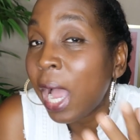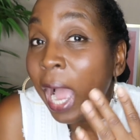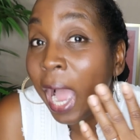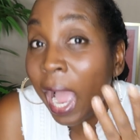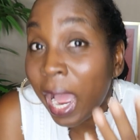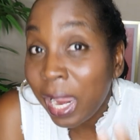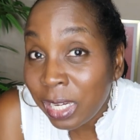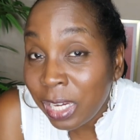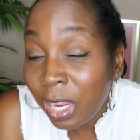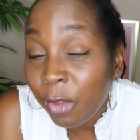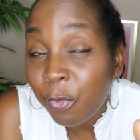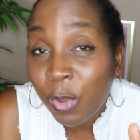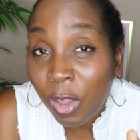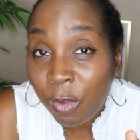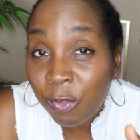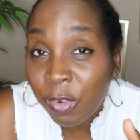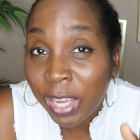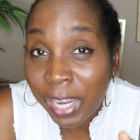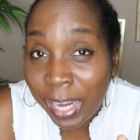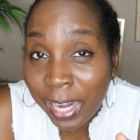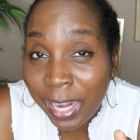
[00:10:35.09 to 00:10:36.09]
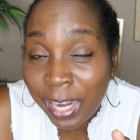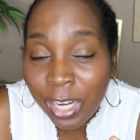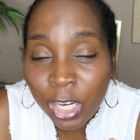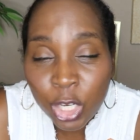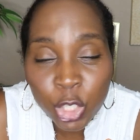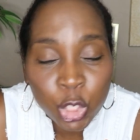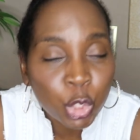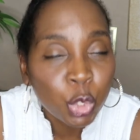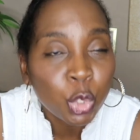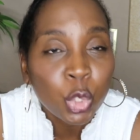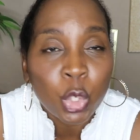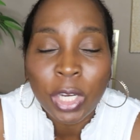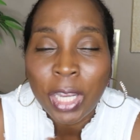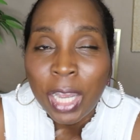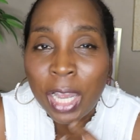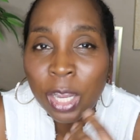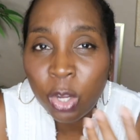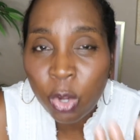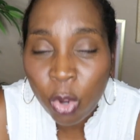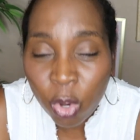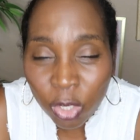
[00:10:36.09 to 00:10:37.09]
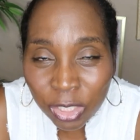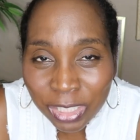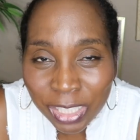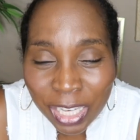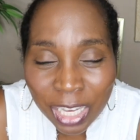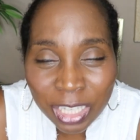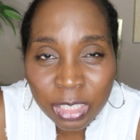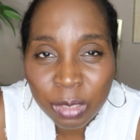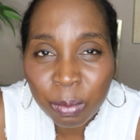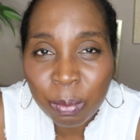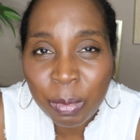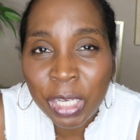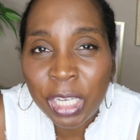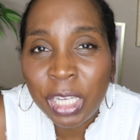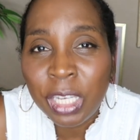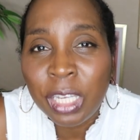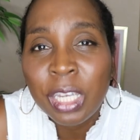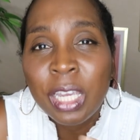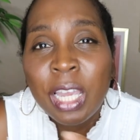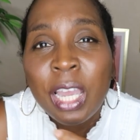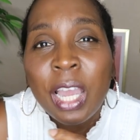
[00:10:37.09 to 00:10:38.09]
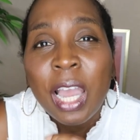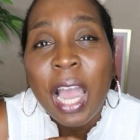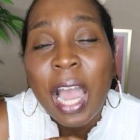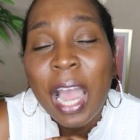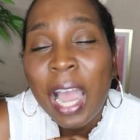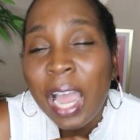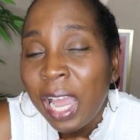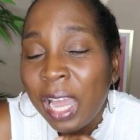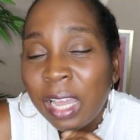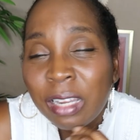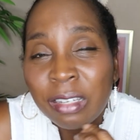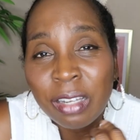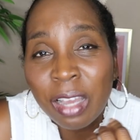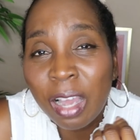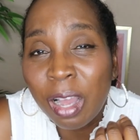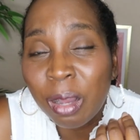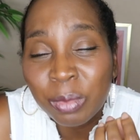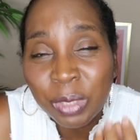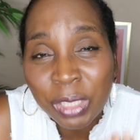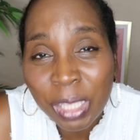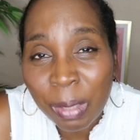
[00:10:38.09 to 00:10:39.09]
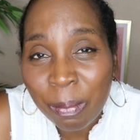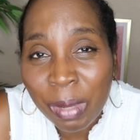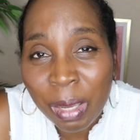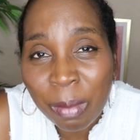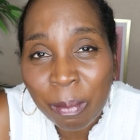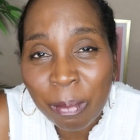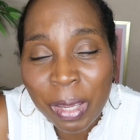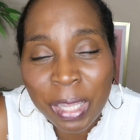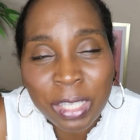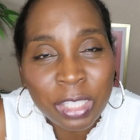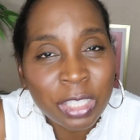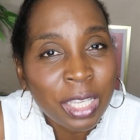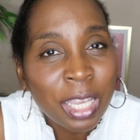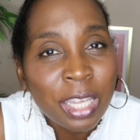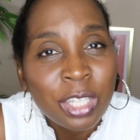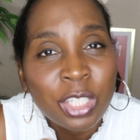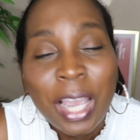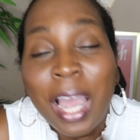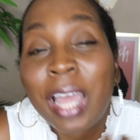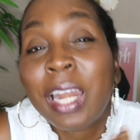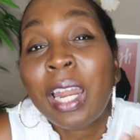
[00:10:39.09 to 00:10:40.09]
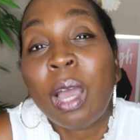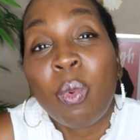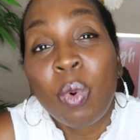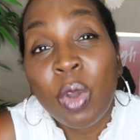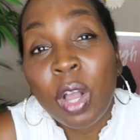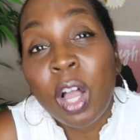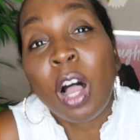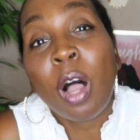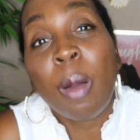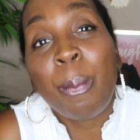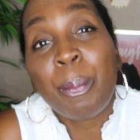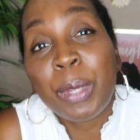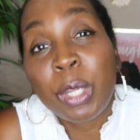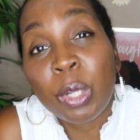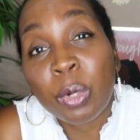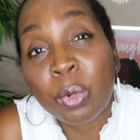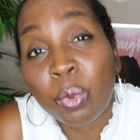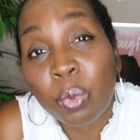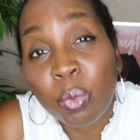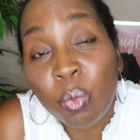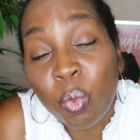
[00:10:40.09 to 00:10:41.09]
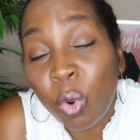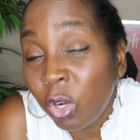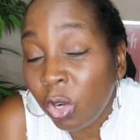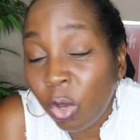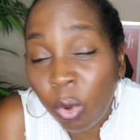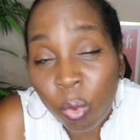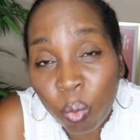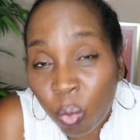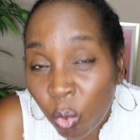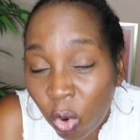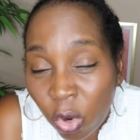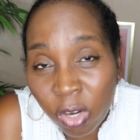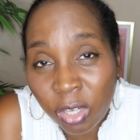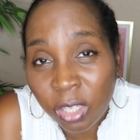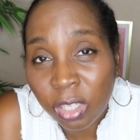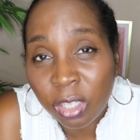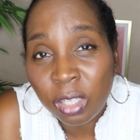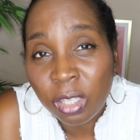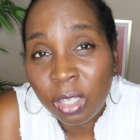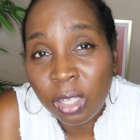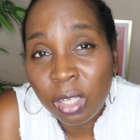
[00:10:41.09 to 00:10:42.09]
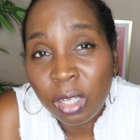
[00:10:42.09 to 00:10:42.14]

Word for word: And if you have a hair issue, you can contact me and um, send me a message, and I will help you one on one.